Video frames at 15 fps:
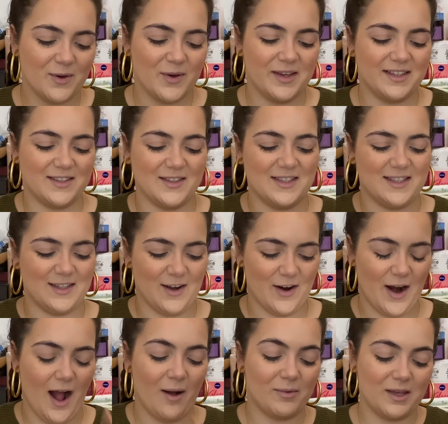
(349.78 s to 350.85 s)
going to
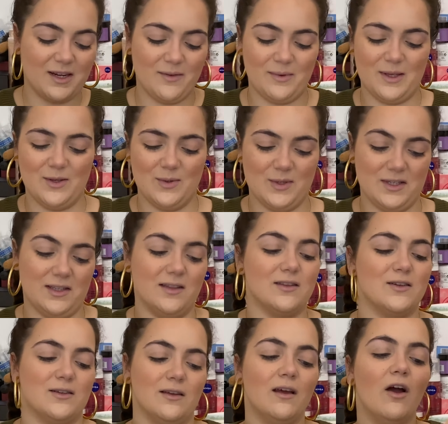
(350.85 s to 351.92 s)
start. I'm going to be using
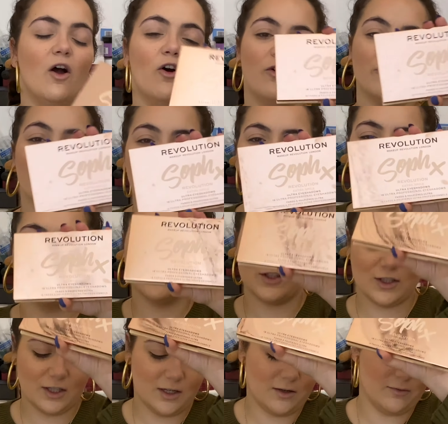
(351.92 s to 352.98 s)
the
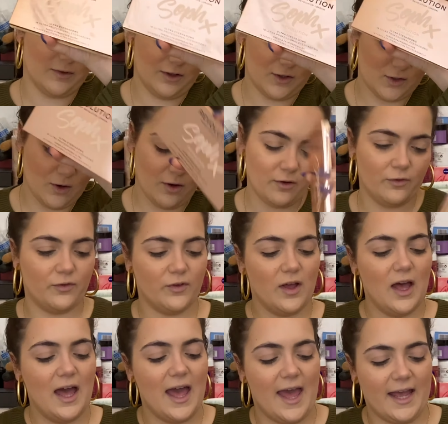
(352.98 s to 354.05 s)
Revolution with Soft
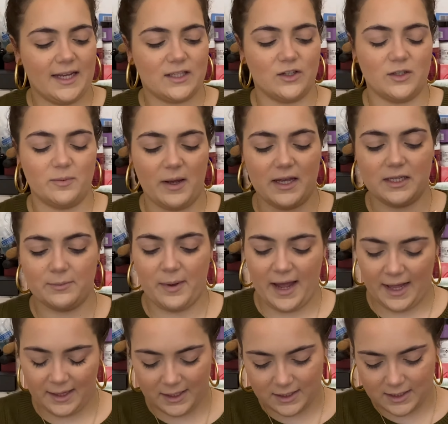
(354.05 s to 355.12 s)
Extra Spice
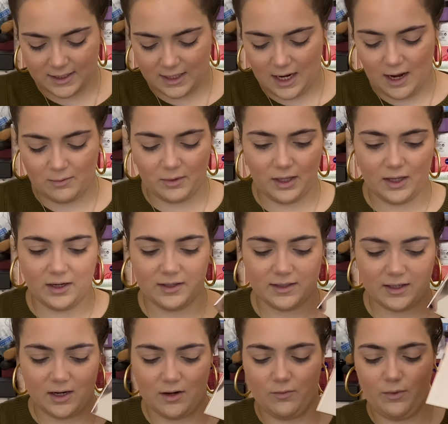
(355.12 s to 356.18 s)
palette. I'm going to
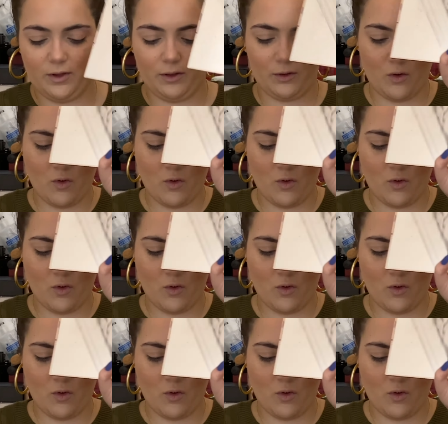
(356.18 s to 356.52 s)
start with